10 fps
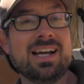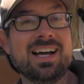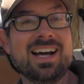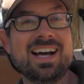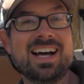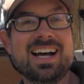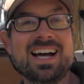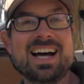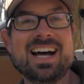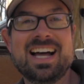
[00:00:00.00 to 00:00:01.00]

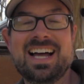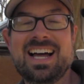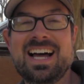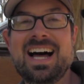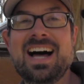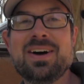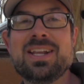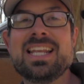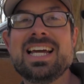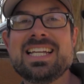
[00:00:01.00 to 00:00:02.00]
I'd
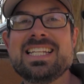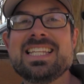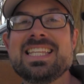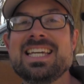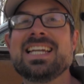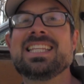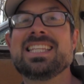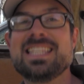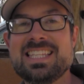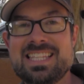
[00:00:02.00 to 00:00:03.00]
like to think
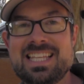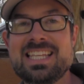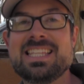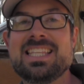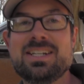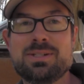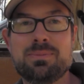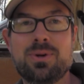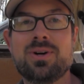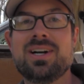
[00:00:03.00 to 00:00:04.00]
that there's
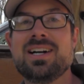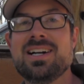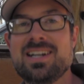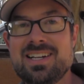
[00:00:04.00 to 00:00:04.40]
more